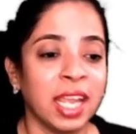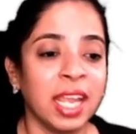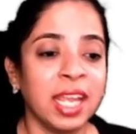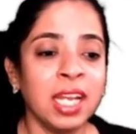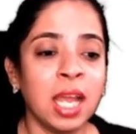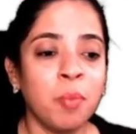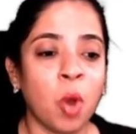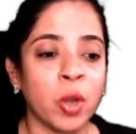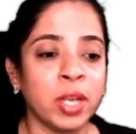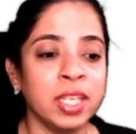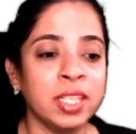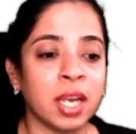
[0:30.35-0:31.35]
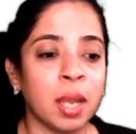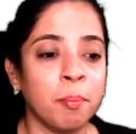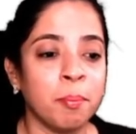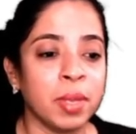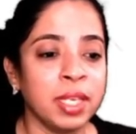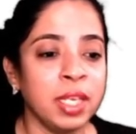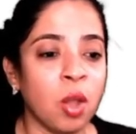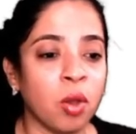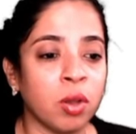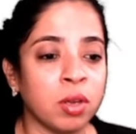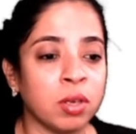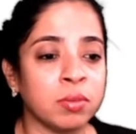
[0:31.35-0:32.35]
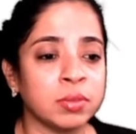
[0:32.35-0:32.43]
in our body there are many uh,